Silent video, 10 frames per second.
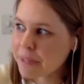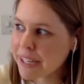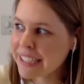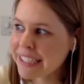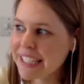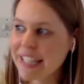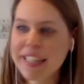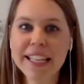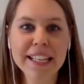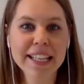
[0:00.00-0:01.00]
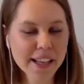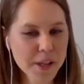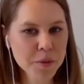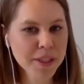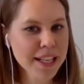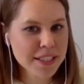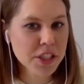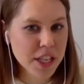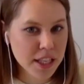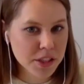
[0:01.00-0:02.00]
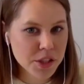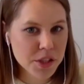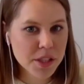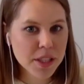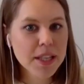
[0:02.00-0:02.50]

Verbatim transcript: but their engagement hasn't changed